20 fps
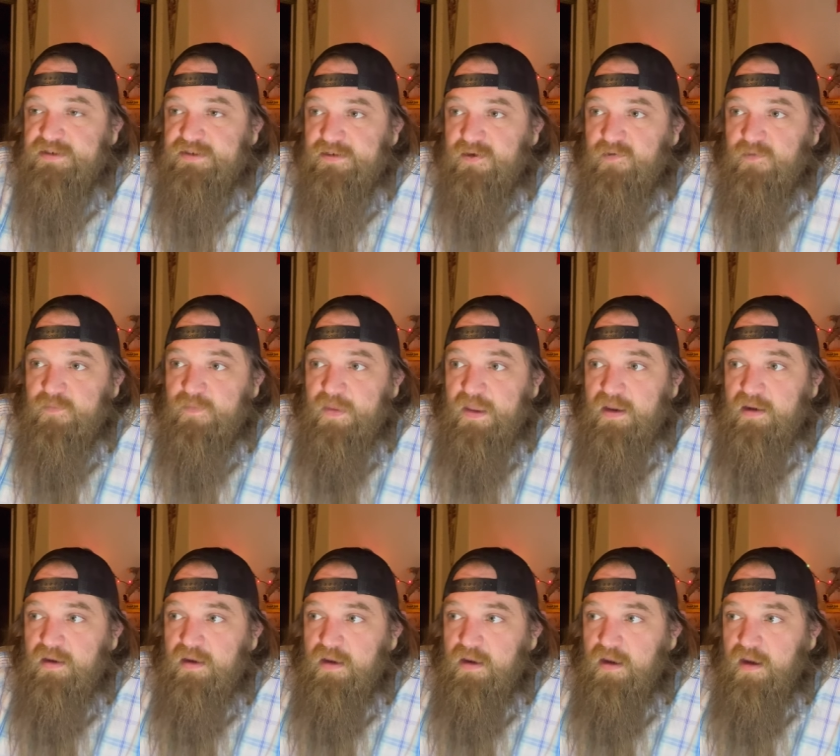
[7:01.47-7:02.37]
So
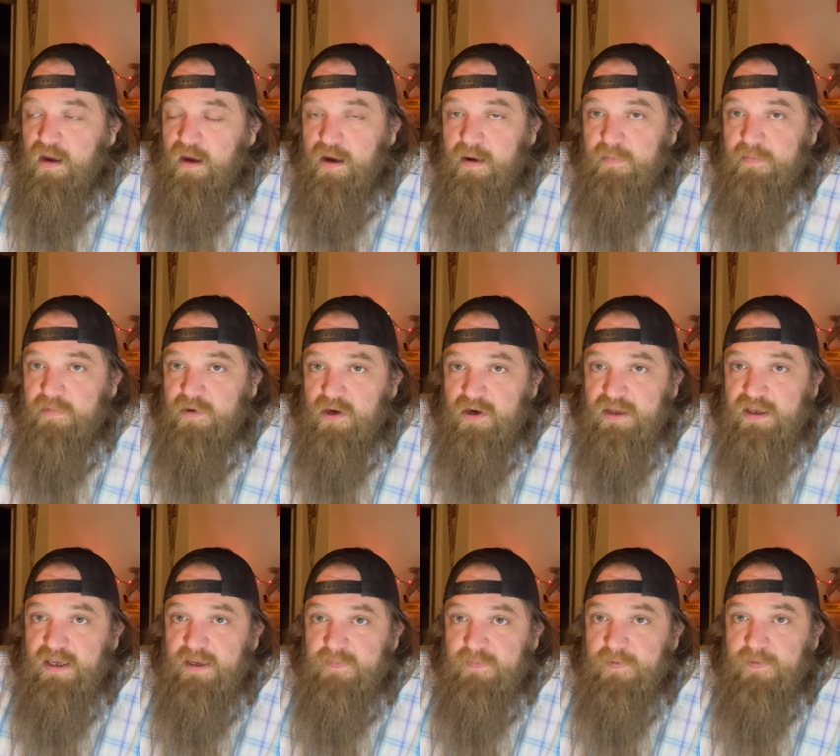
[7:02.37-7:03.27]
I'm going to
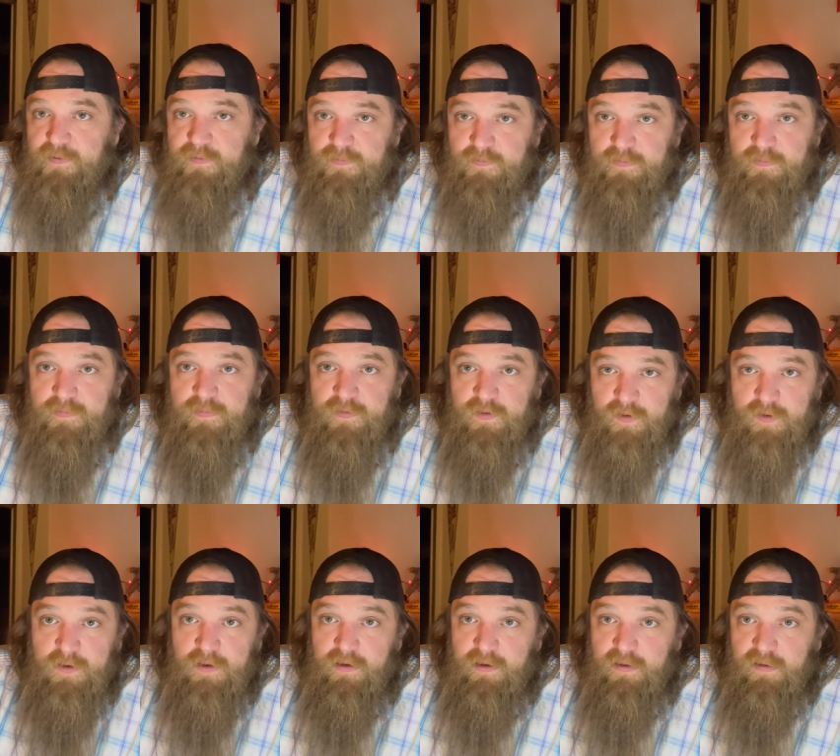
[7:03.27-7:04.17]

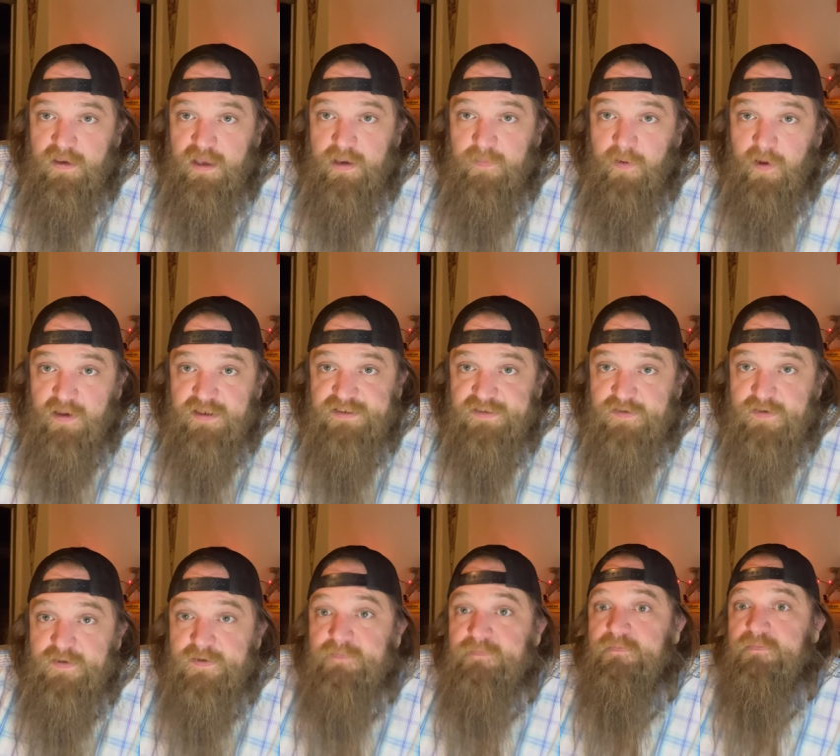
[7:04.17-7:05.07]
keep
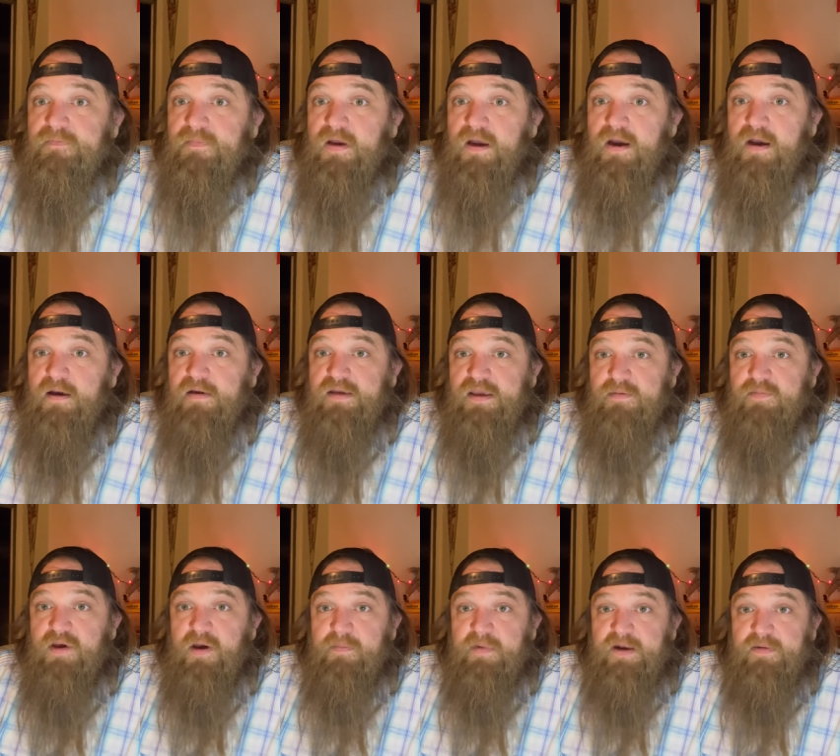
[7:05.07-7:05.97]
hustling, keep
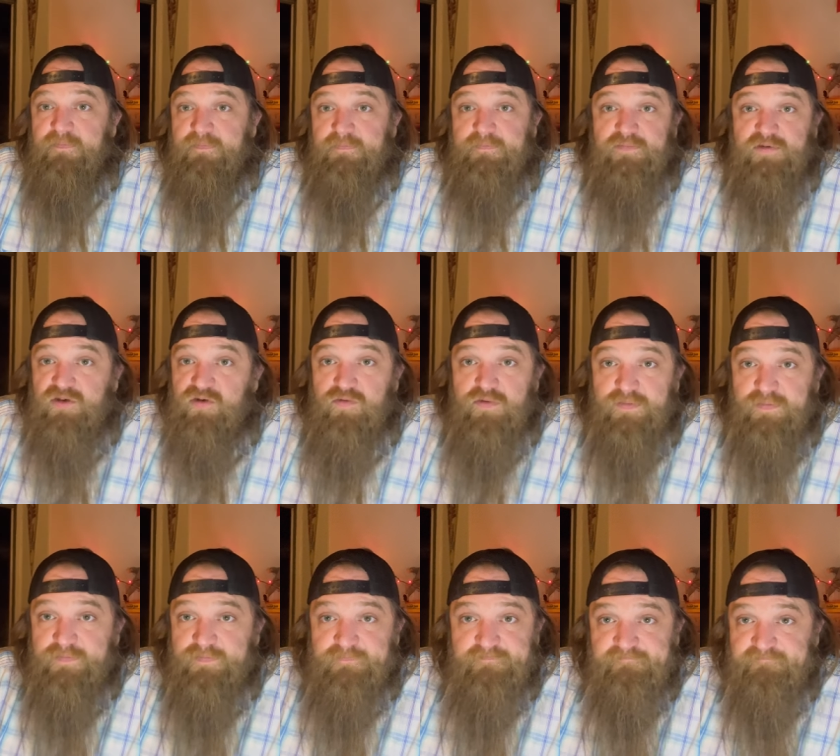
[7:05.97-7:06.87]
coming,
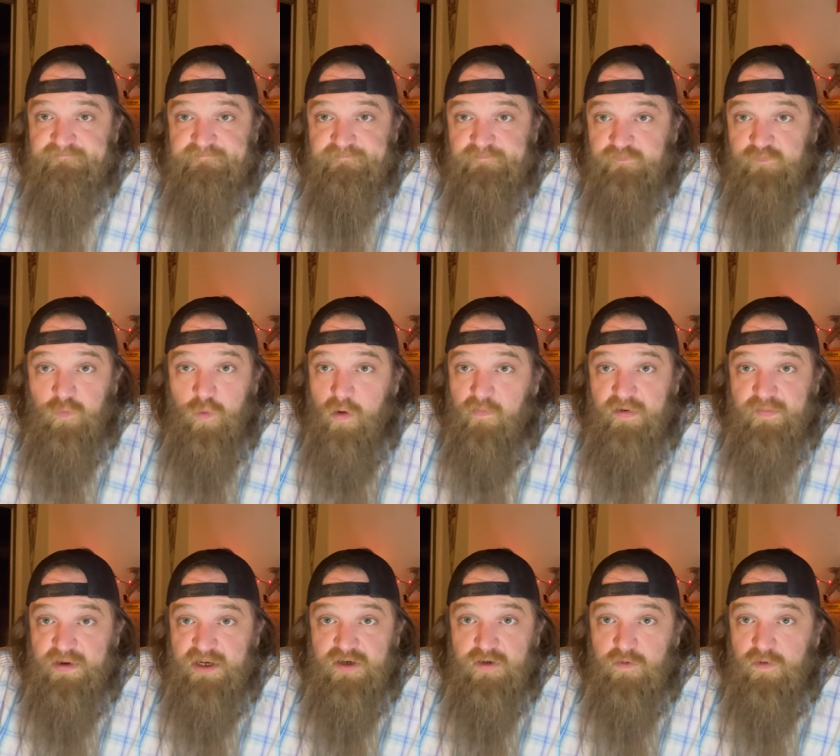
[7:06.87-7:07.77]
doing what we've
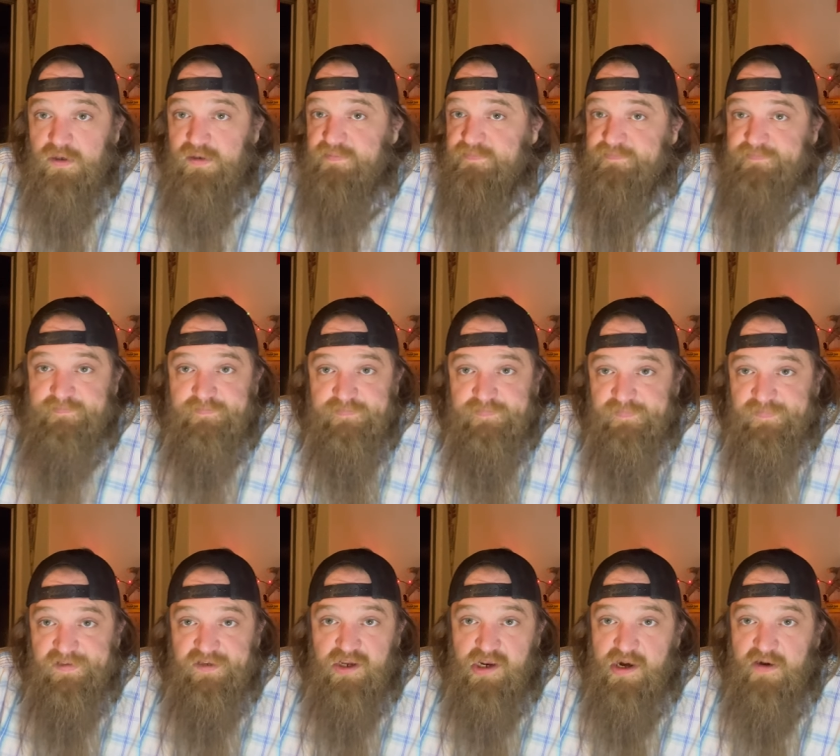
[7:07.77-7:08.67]
been doing.
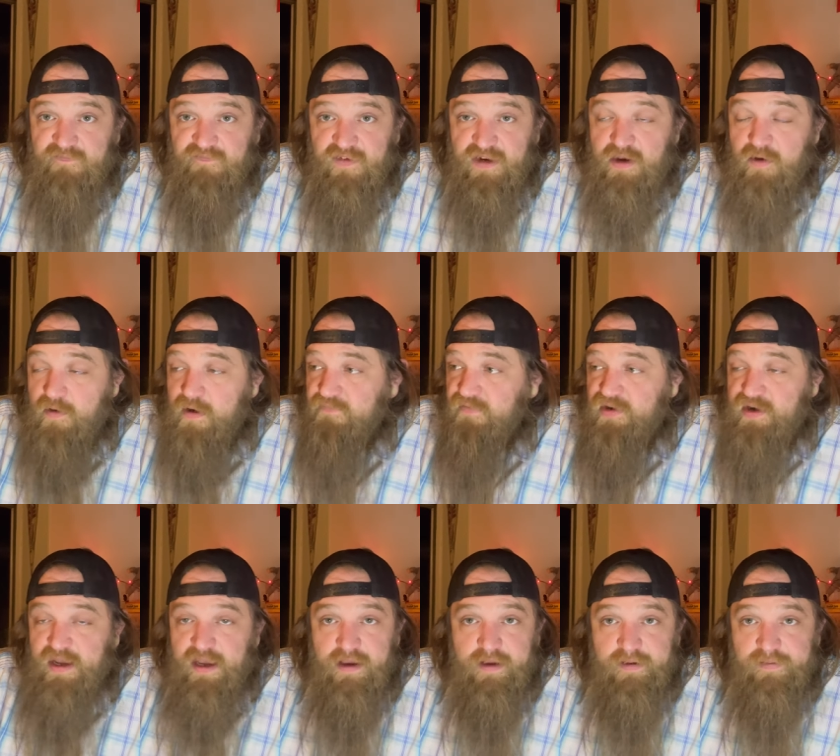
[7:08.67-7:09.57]
You get a video every
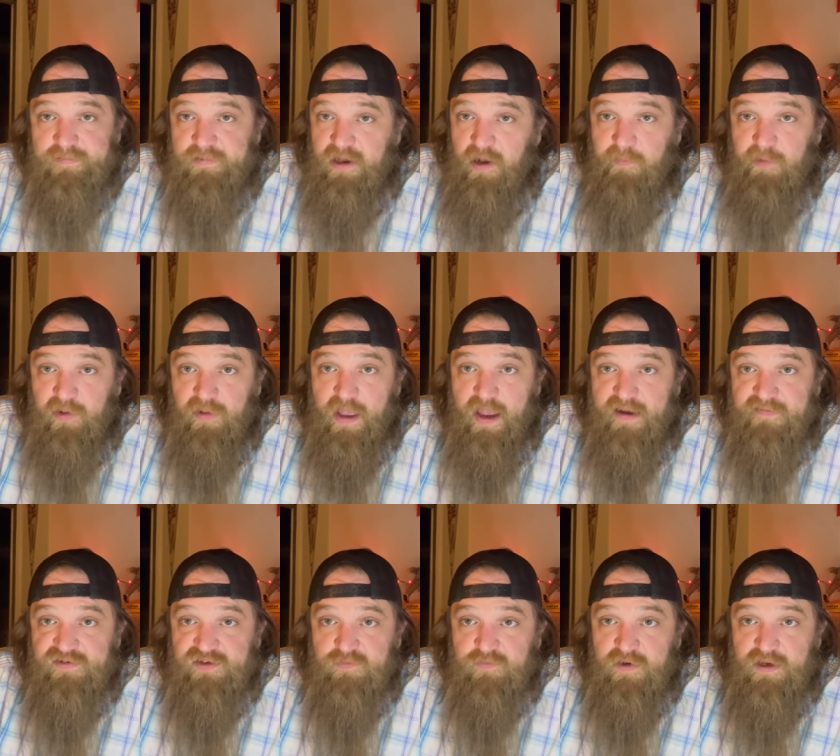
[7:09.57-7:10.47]
day, a couple
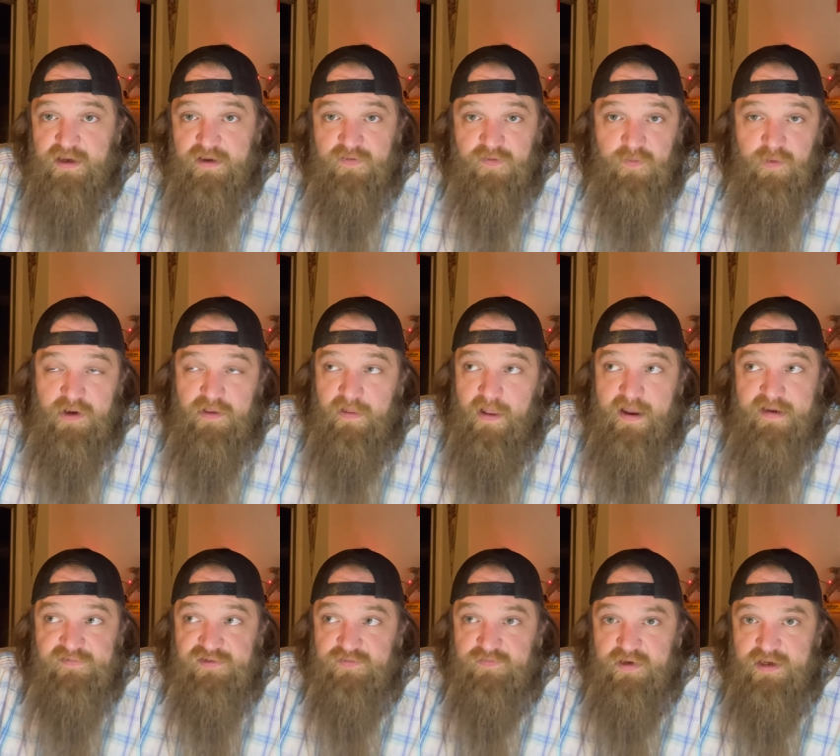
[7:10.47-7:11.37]
lives a week, three
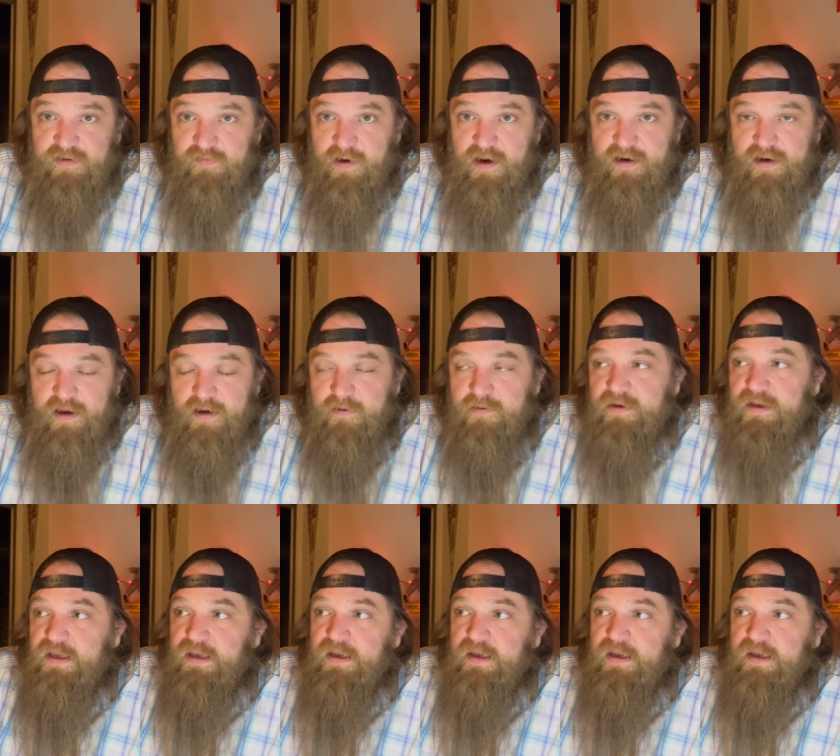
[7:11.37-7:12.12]
lives a week right now.